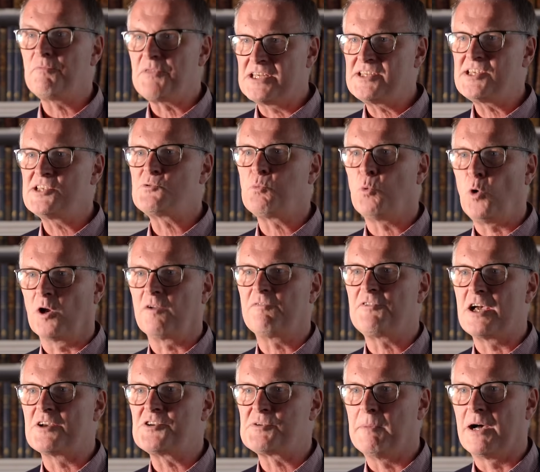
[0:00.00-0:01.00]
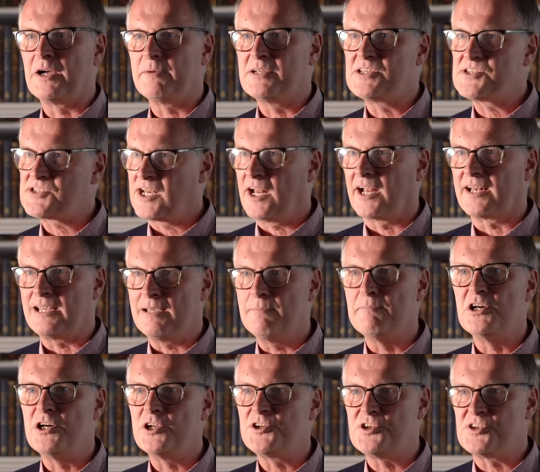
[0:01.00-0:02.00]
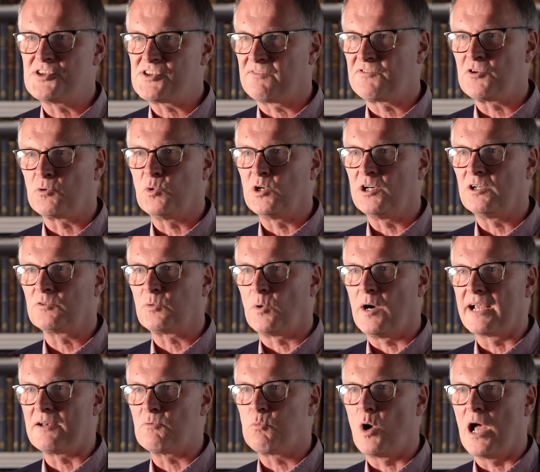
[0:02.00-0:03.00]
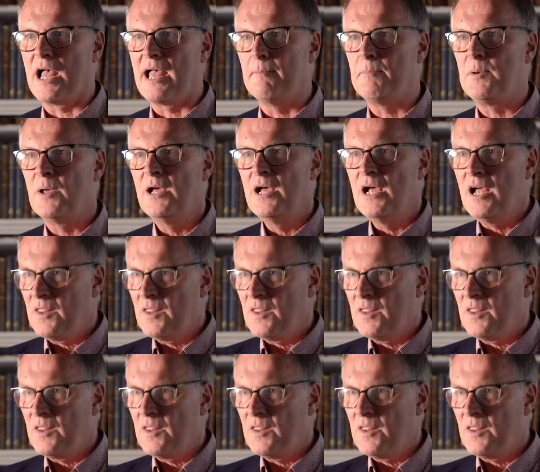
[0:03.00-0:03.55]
this is one of those moments like the emergence of the World Wide Web